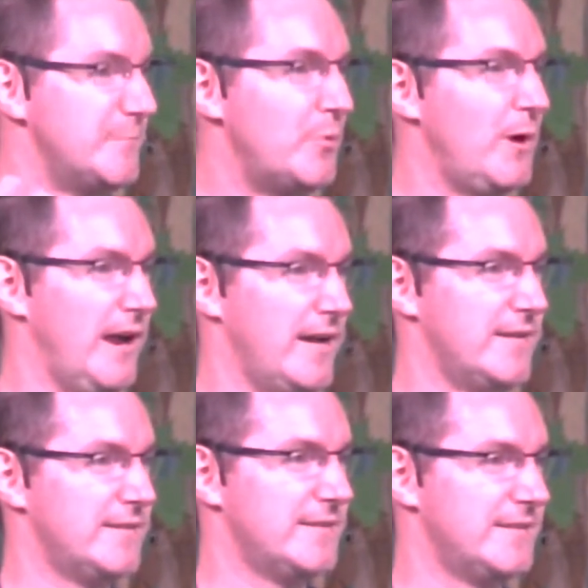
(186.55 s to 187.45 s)
prayer,
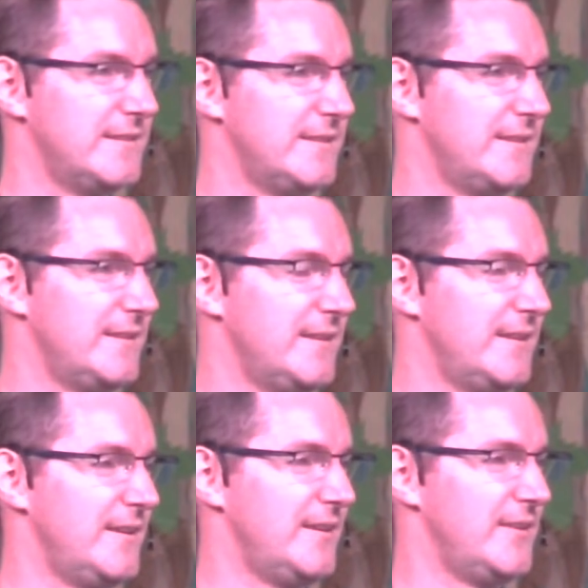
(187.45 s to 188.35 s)

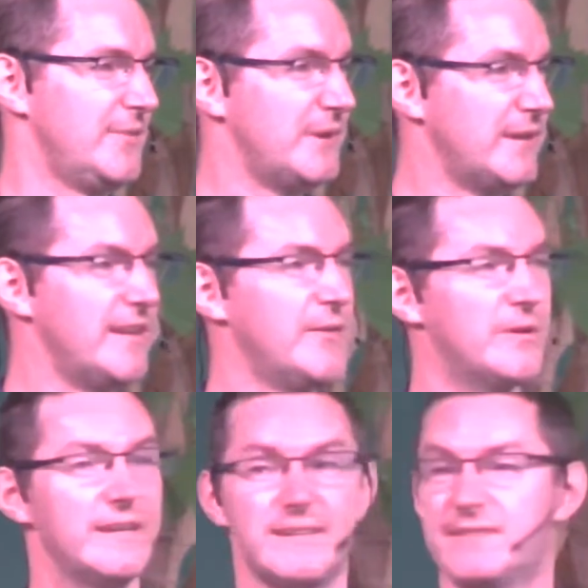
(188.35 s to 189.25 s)
we can hear what
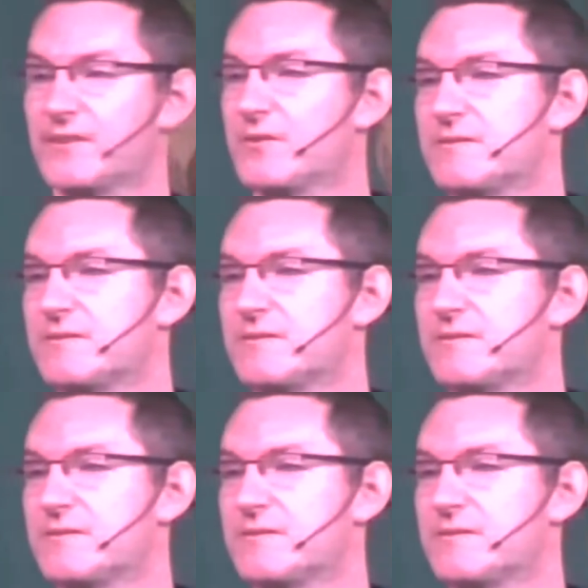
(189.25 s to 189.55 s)
it is that God's